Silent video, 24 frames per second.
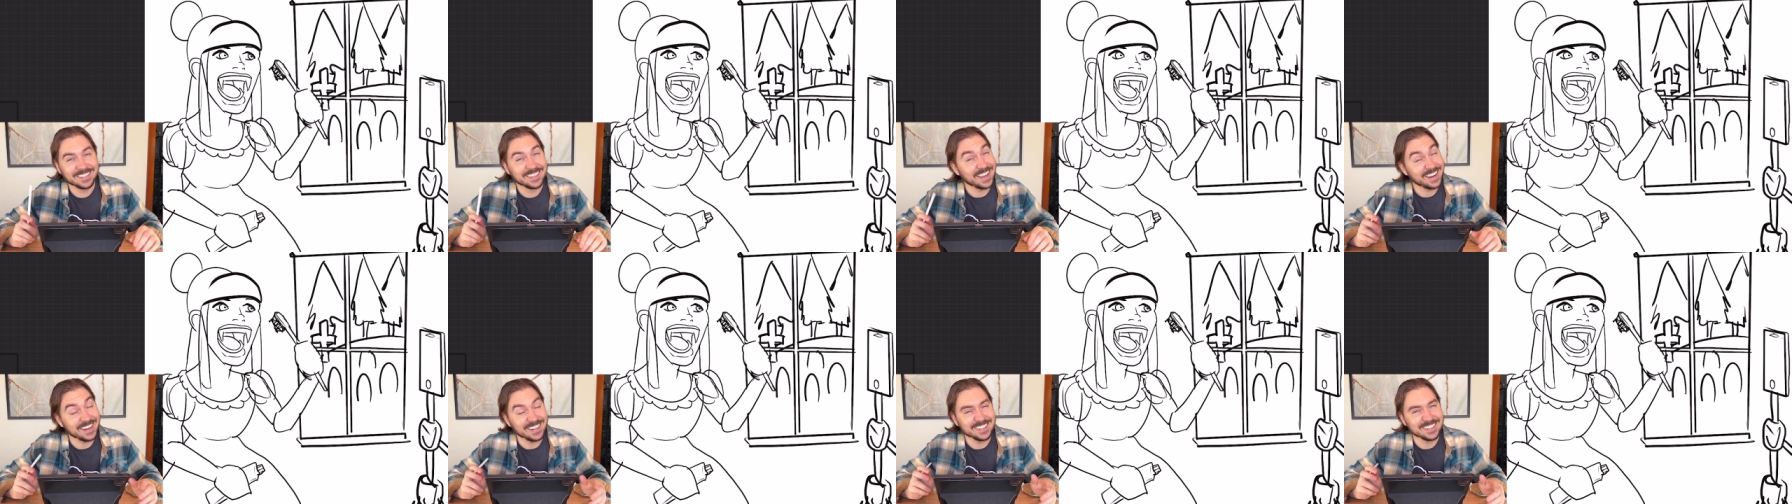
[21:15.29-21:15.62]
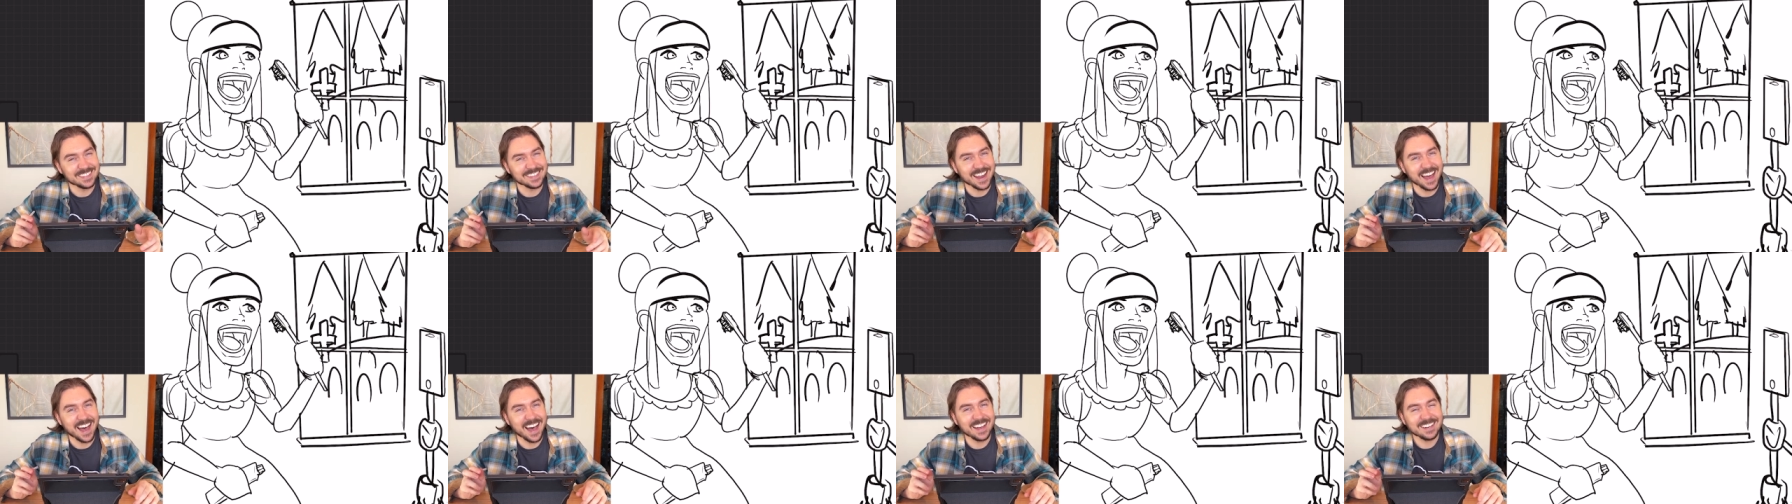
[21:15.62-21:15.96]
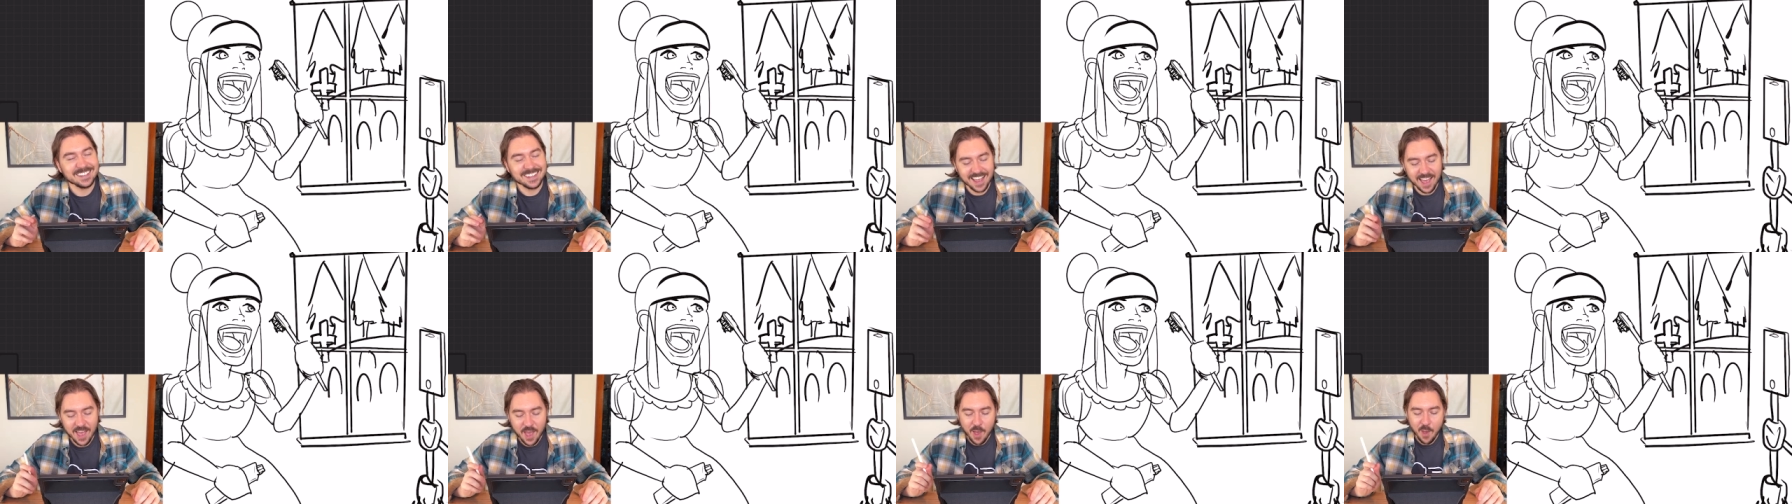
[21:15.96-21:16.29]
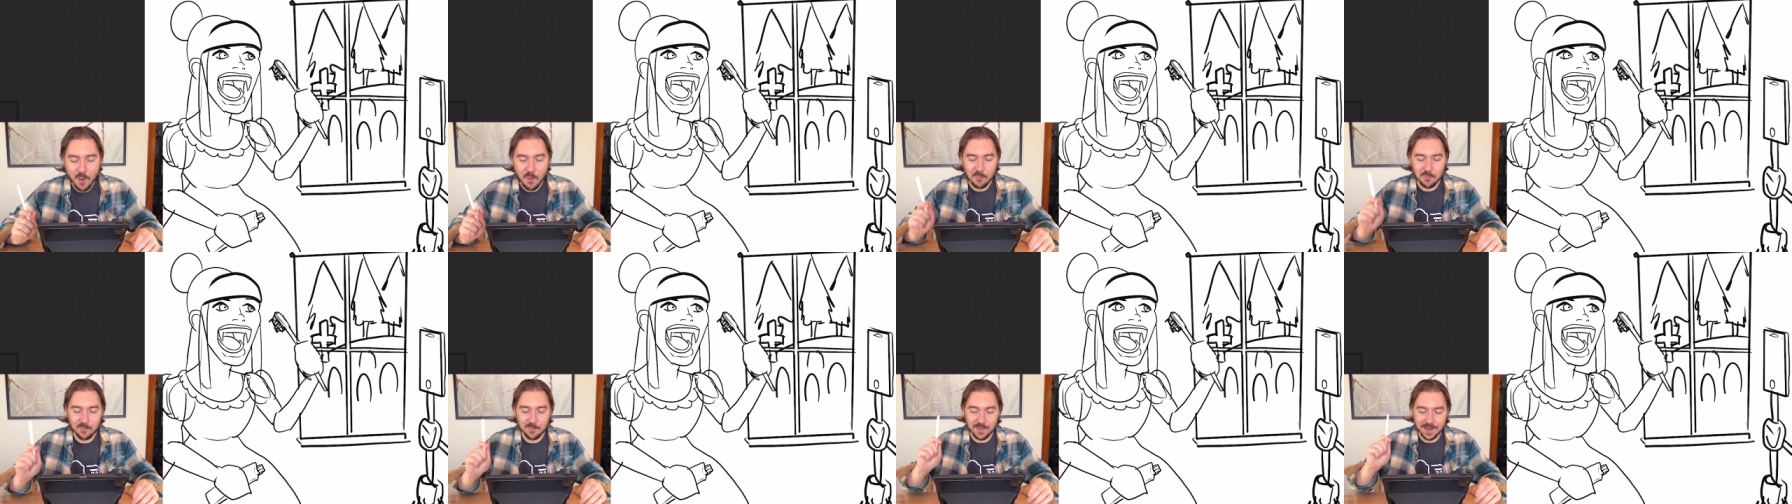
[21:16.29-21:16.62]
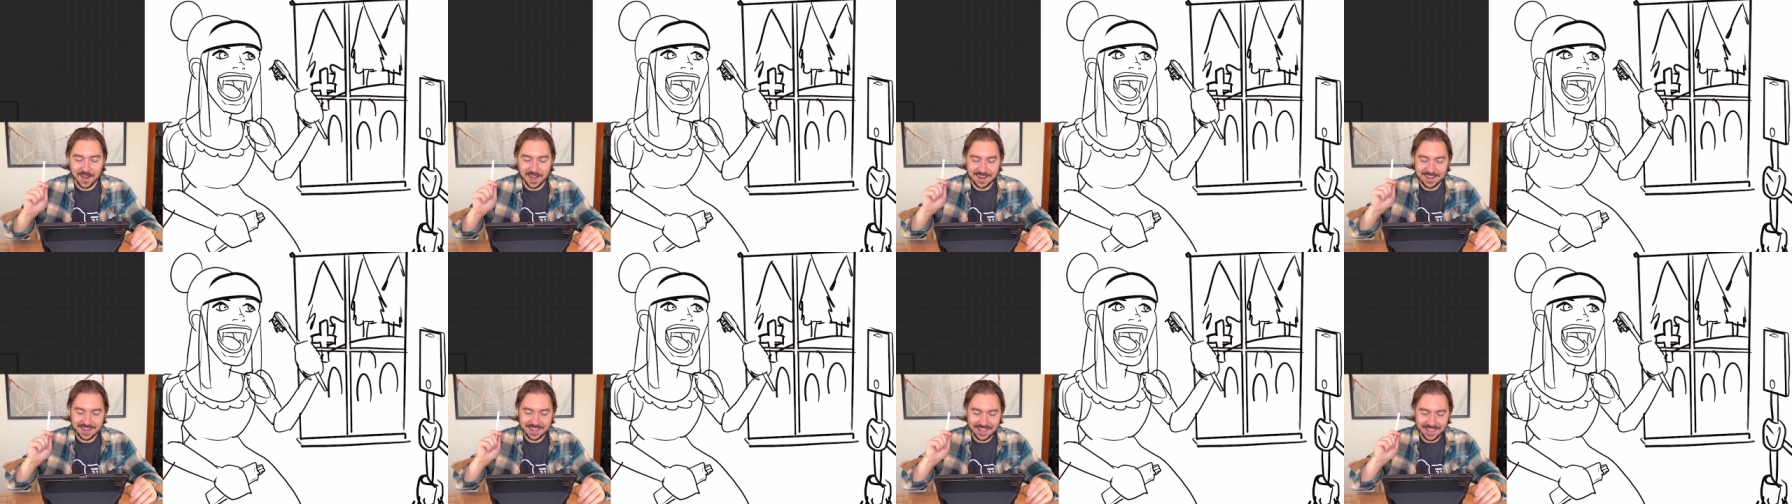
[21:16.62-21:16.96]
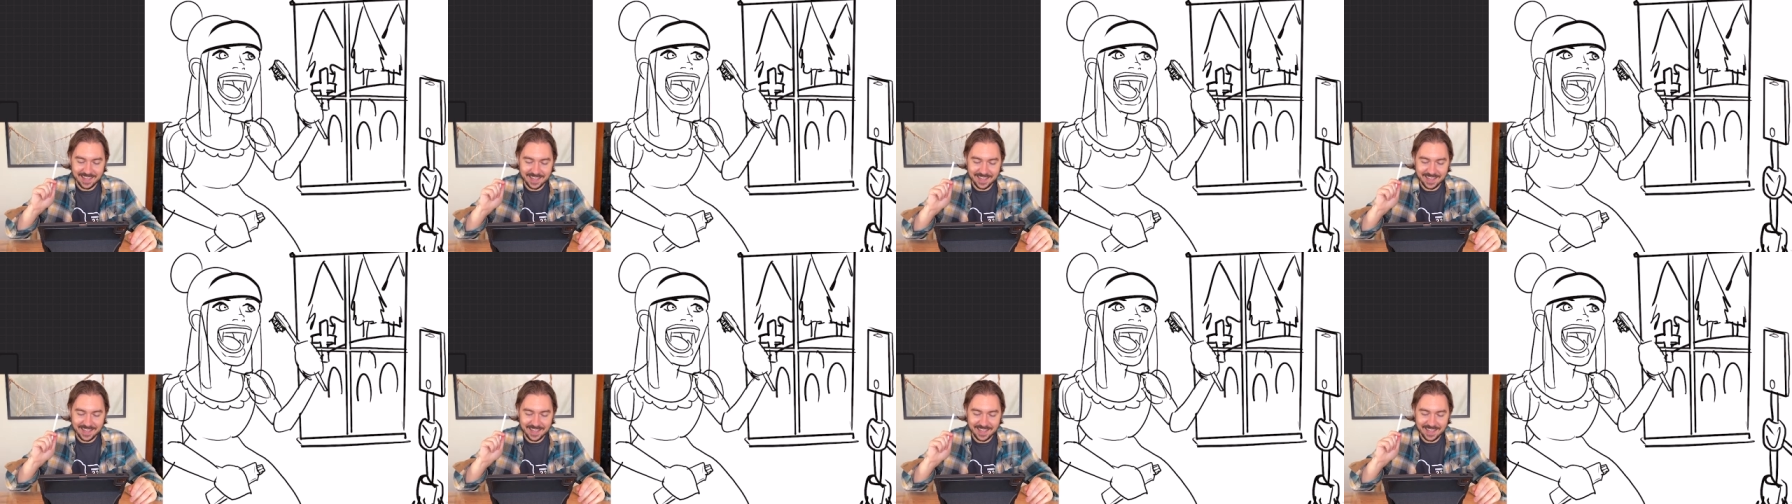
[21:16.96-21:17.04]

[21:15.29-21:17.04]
and it's not, but